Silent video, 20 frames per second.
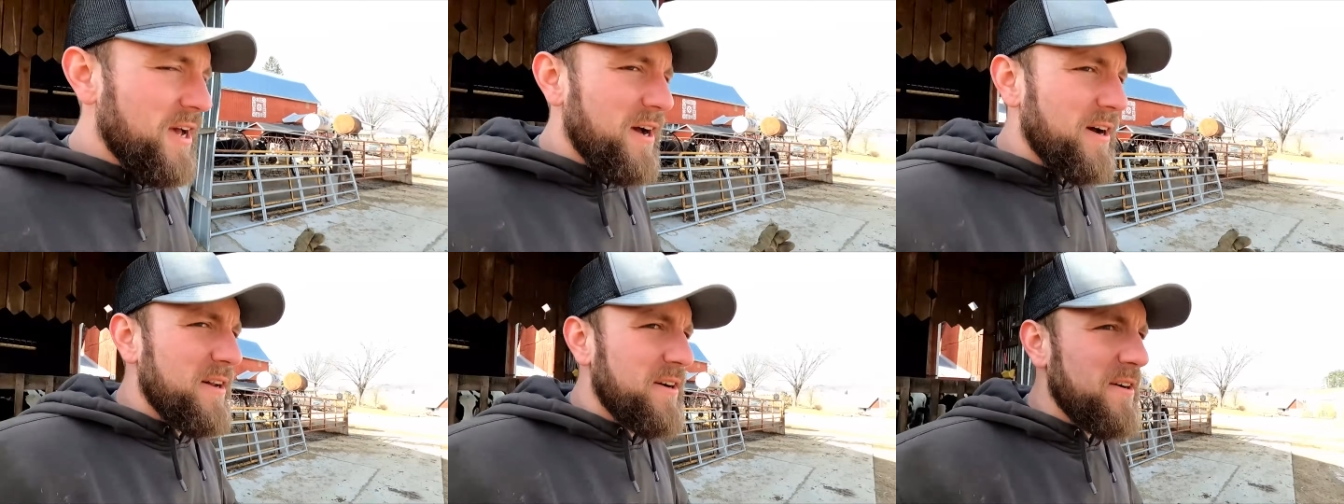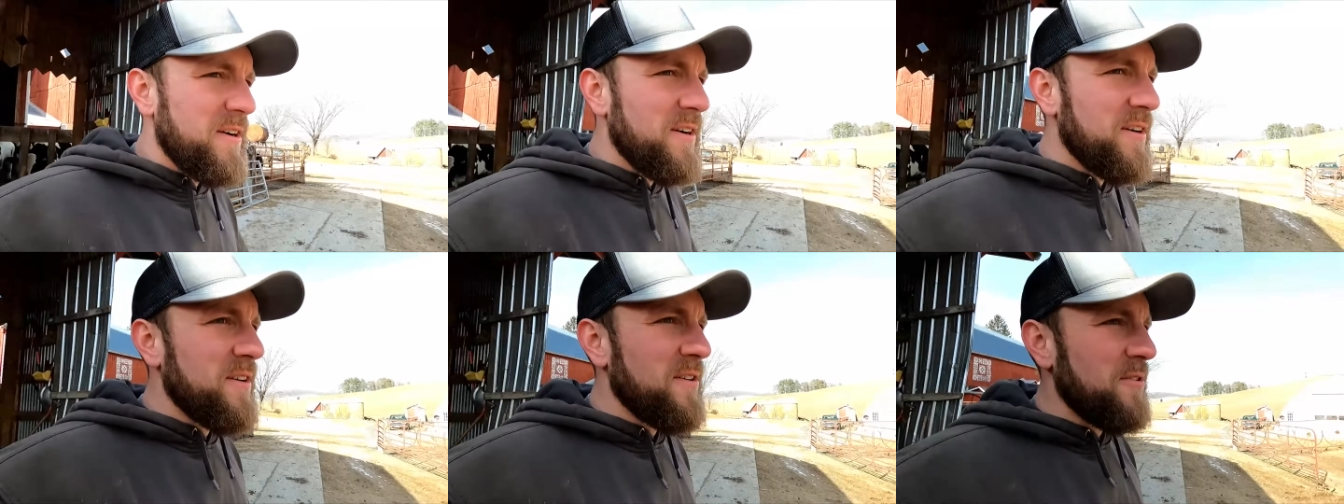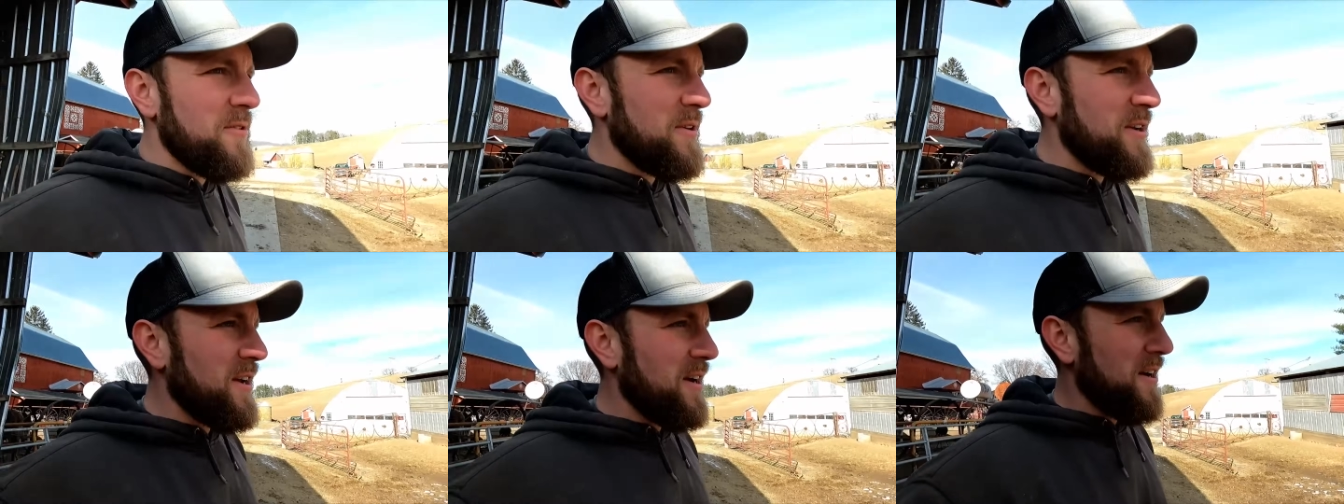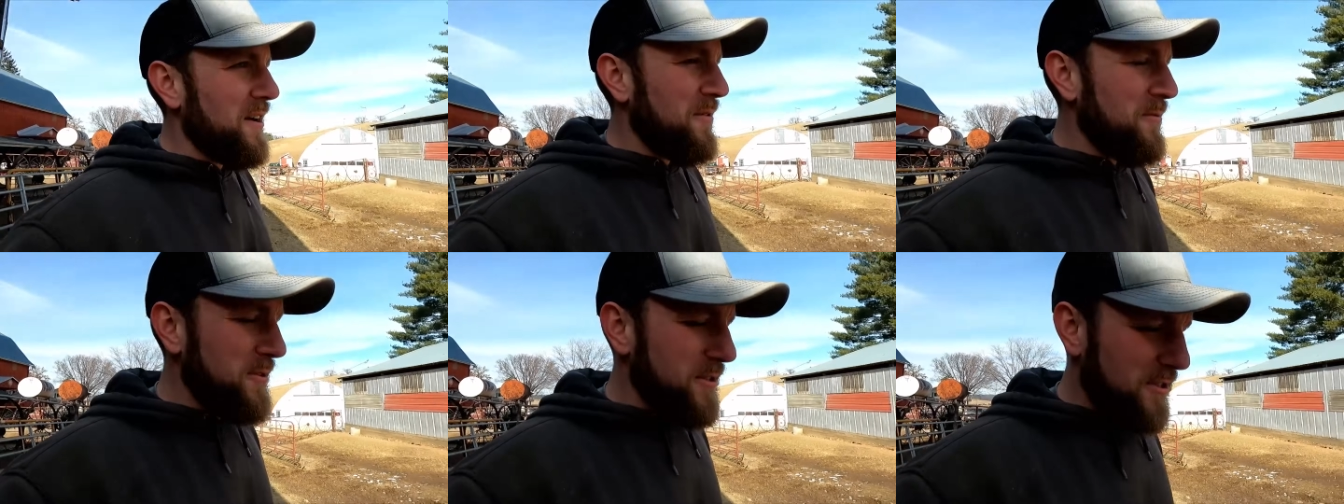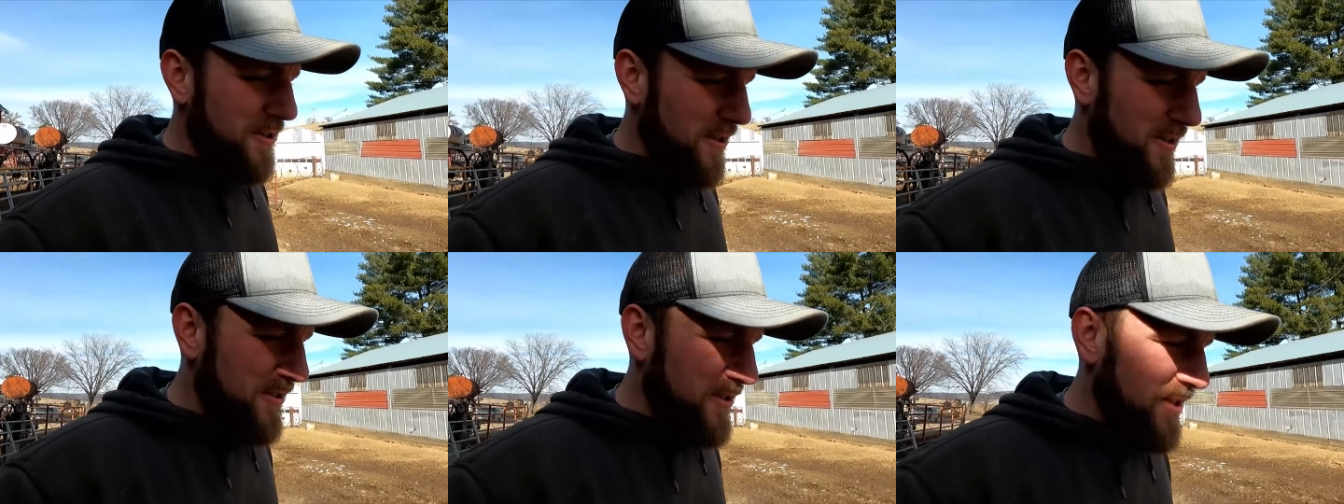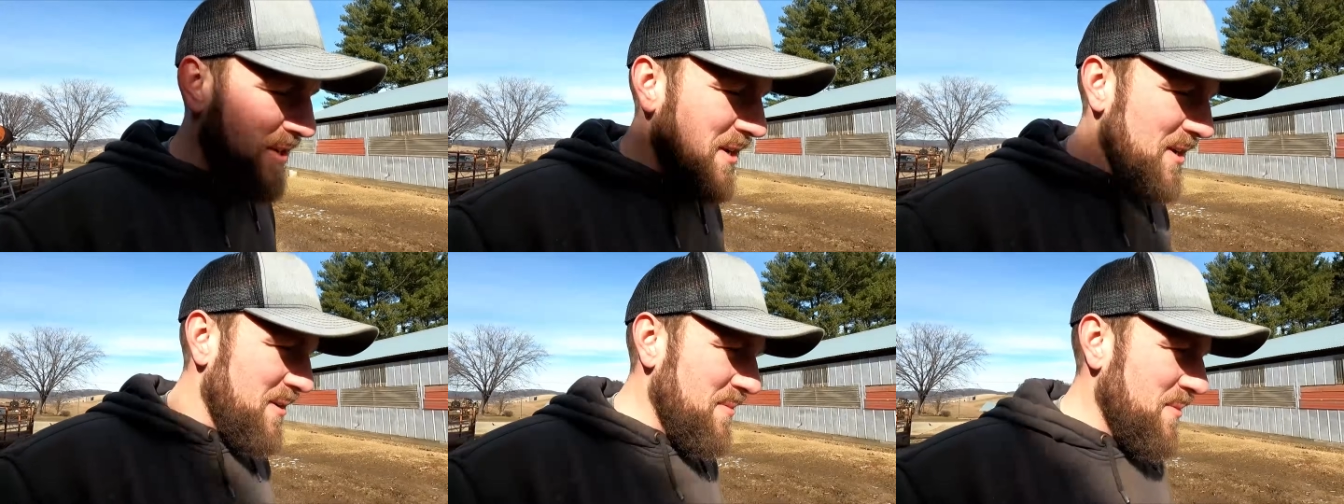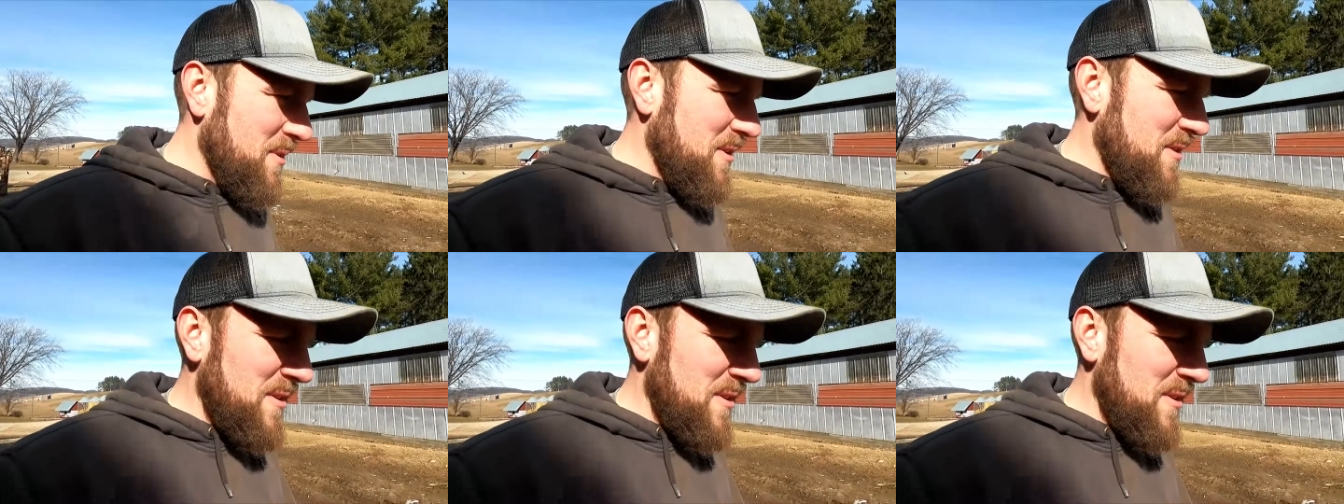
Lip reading: got her. We took our time